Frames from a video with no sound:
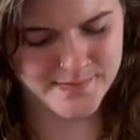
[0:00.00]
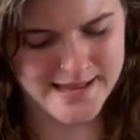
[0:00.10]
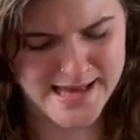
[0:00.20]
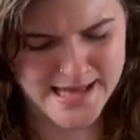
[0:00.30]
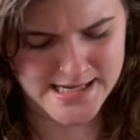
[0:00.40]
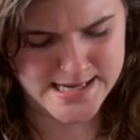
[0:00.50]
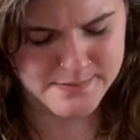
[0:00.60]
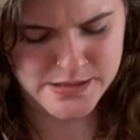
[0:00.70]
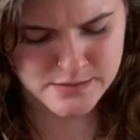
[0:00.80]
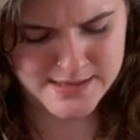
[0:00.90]
and I'm
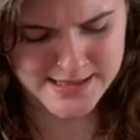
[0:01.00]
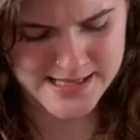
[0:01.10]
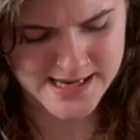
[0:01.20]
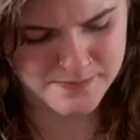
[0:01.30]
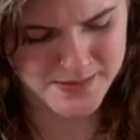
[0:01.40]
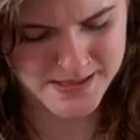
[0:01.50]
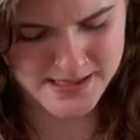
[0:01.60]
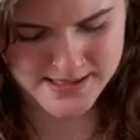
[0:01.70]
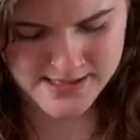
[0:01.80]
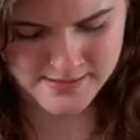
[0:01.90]
doing that
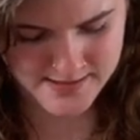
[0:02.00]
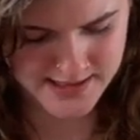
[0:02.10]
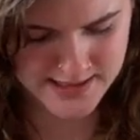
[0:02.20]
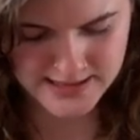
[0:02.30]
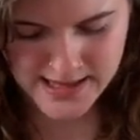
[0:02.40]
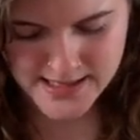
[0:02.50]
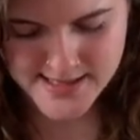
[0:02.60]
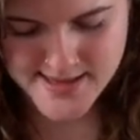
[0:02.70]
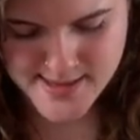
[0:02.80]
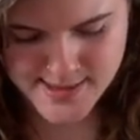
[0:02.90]
because I really
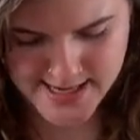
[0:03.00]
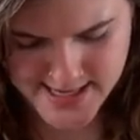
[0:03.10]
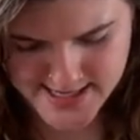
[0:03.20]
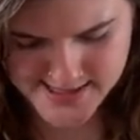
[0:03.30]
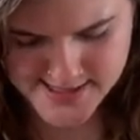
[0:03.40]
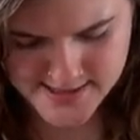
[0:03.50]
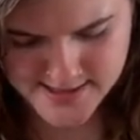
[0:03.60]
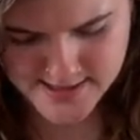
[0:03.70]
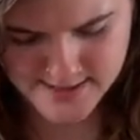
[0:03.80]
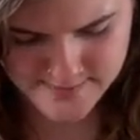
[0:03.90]
liked the thickness
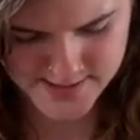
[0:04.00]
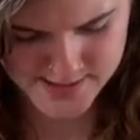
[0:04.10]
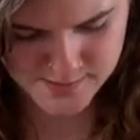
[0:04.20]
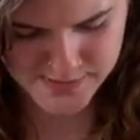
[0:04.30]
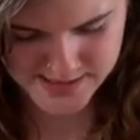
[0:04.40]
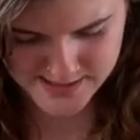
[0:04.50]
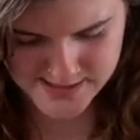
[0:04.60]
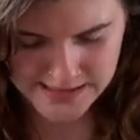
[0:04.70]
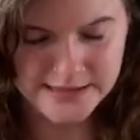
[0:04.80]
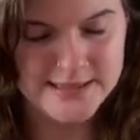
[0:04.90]
of the Spin
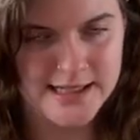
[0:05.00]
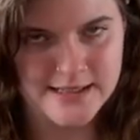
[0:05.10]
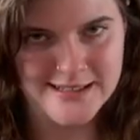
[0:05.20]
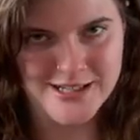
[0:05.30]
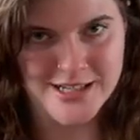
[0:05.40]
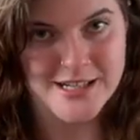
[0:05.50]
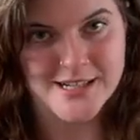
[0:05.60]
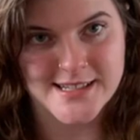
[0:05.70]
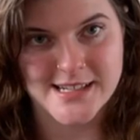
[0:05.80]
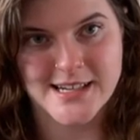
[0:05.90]
Cycle color
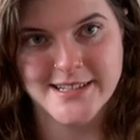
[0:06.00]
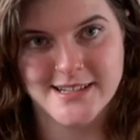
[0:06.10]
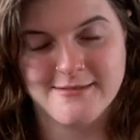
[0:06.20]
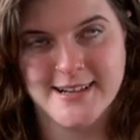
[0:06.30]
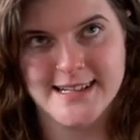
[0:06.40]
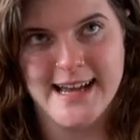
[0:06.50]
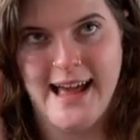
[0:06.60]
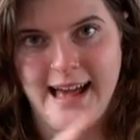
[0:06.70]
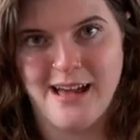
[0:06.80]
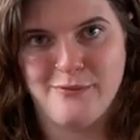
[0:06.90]
changes, and I didn't want to
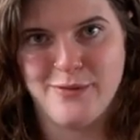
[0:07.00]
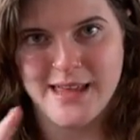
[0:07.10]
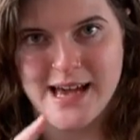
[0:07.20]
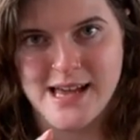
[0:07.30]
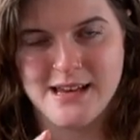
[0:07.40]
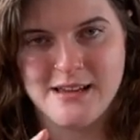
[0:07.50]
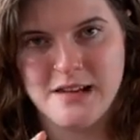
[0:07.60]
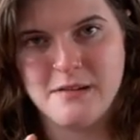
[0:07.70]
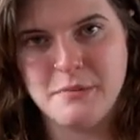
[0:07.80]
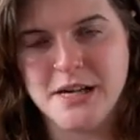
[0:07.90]
have that
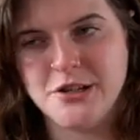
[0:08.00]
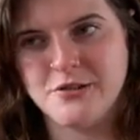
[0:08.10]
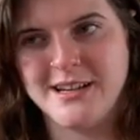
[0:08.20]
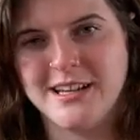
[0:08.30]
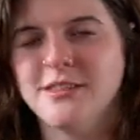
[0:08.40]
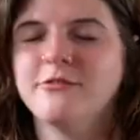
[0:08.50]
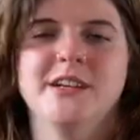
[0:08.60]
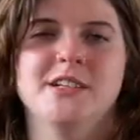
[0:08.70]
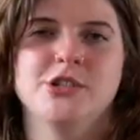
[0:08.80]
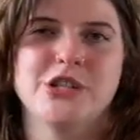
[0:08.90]
by joining in the
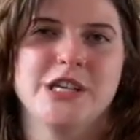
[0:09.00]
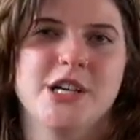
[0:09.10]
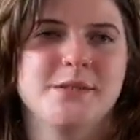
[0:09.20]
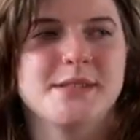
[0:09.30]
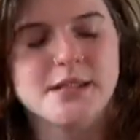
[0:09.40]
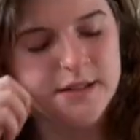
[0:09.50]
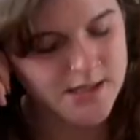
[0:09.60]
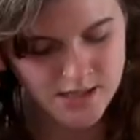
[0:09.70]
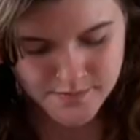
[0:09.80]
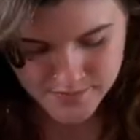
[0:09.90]
round under the arms.
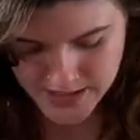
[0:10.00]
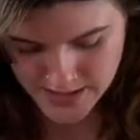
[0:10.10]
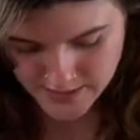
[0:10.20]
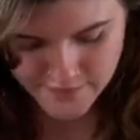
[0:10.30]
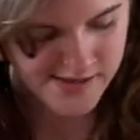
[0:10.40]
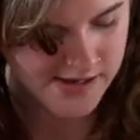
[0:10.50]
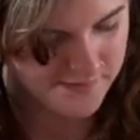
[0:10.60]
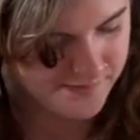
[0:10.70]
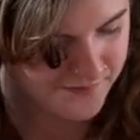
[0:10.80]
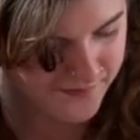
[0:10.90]
So knitting it flat.
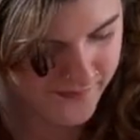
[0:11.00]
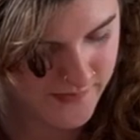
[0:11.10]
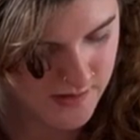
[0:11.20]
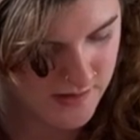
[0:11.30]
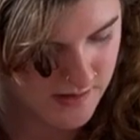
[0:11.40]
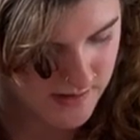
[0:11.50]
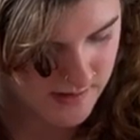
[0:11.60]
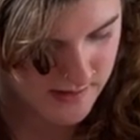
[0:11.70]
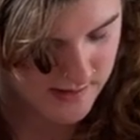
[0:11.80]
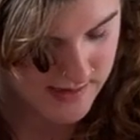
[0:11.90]

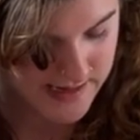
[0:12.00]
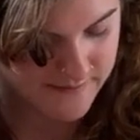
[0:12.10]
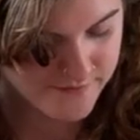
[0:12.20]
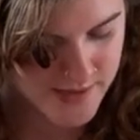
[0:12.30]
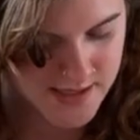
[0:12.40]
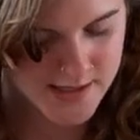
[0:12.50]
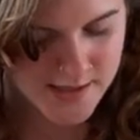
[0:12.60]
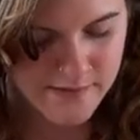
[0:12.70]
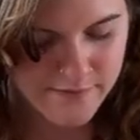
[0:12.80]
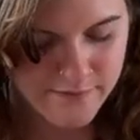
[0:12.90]
I finished
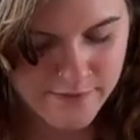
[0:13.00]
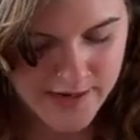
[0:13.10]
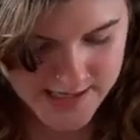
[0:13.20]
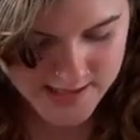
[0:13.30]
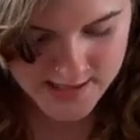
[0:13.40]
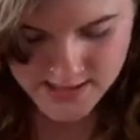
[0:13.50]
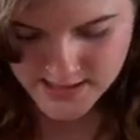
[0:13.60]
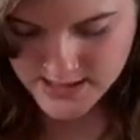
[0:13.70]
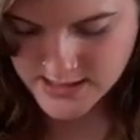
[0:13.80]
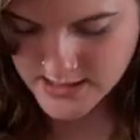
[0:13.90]
the
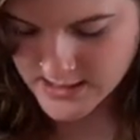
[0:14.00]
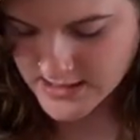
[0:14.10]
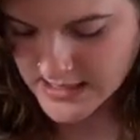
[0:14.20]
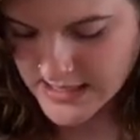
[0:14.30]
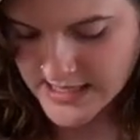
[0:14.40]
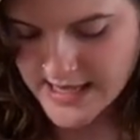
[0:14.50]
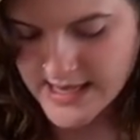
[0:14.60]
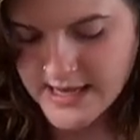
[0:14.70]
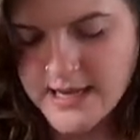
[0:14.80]
front, and